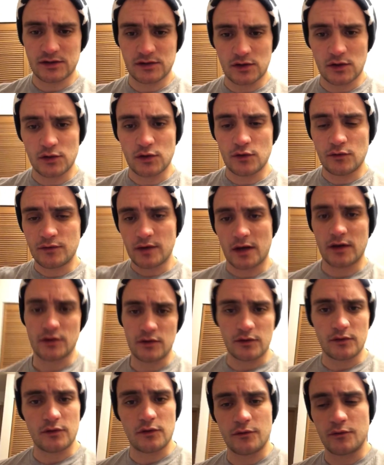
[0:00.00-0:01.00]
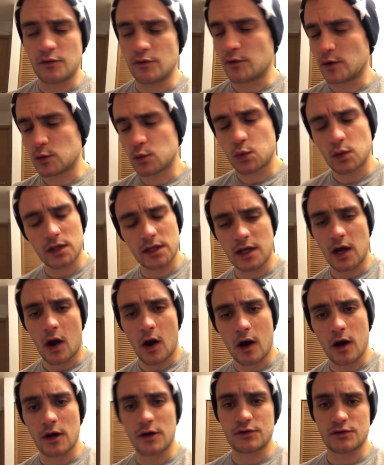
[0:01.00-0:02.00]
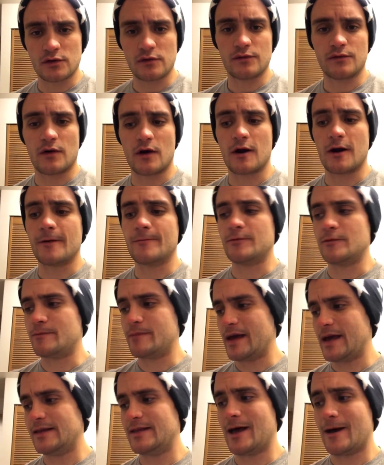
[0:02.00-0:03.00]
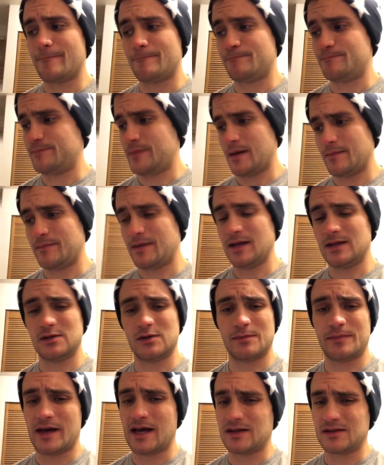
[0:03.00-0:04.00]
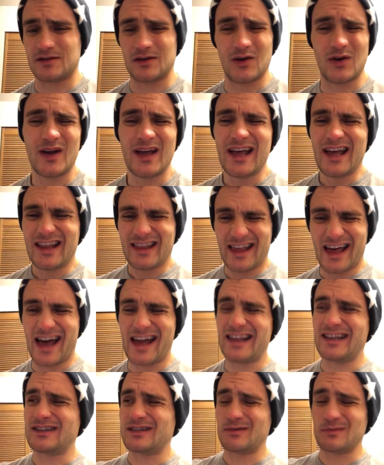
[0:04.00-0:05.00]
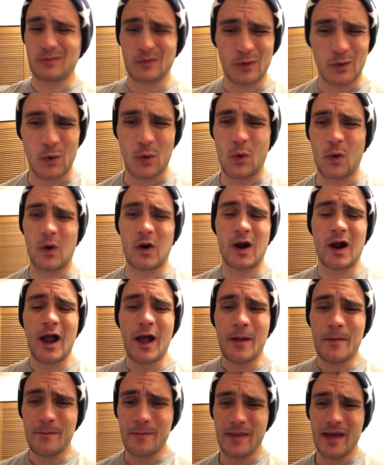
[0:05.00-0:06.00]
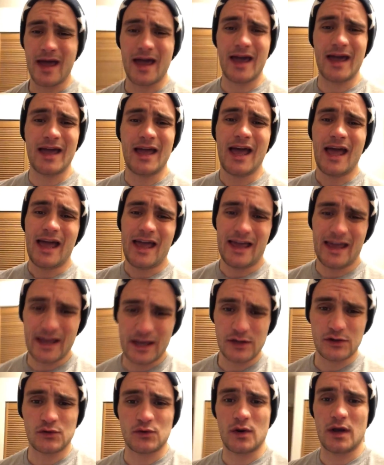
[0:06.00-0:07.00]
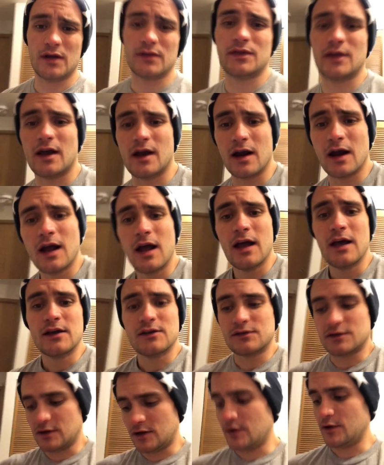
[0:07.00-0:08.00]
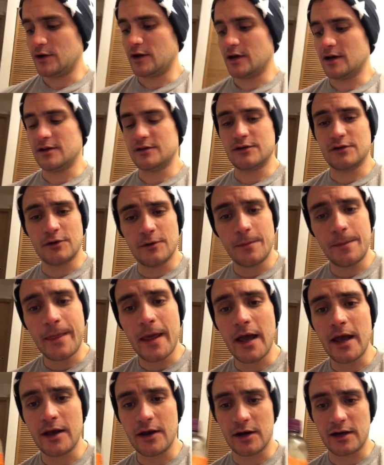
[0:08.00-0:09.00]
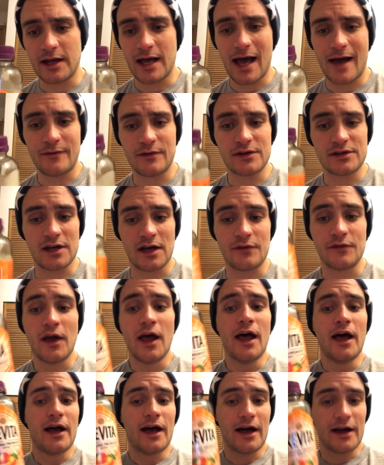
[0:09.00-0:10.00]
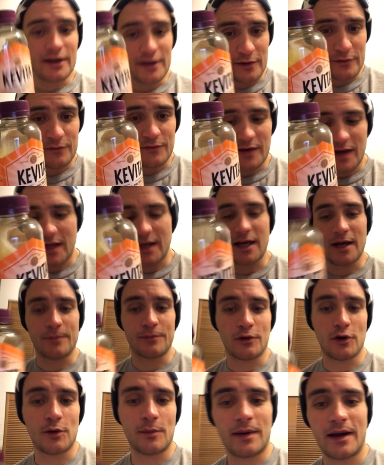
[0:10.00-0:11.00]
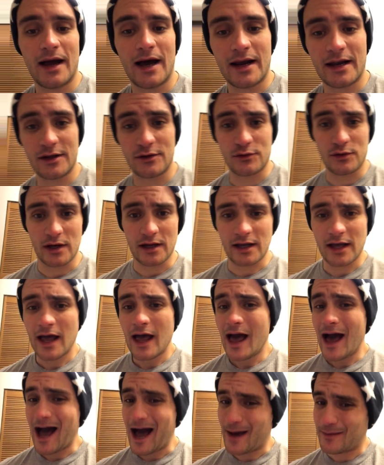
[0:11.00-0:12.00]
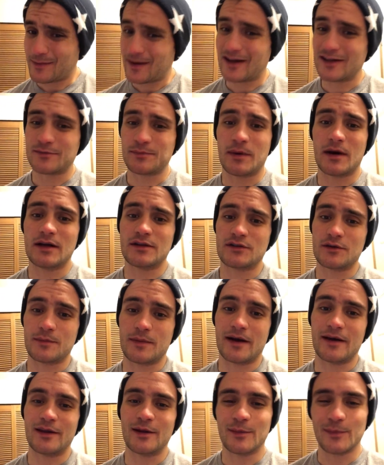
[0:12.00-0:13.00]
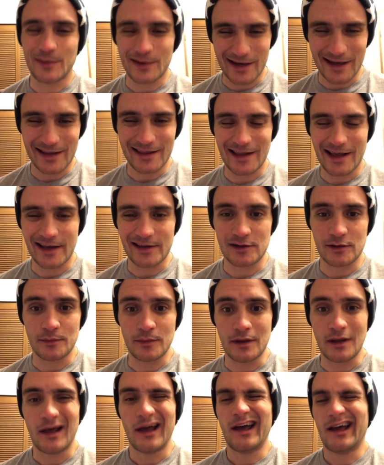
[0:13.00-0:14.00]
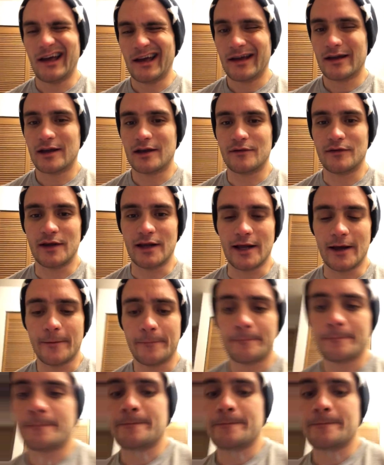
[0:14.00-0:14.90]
So you've worked really hard so far. You've made that basil pesto. That is some gourmet-ish right there. So you know what you're gonna do? You're gonna have yourself a Kavita probiotic drink. I'm not sponsored by them, but I'd like to be. Kavita.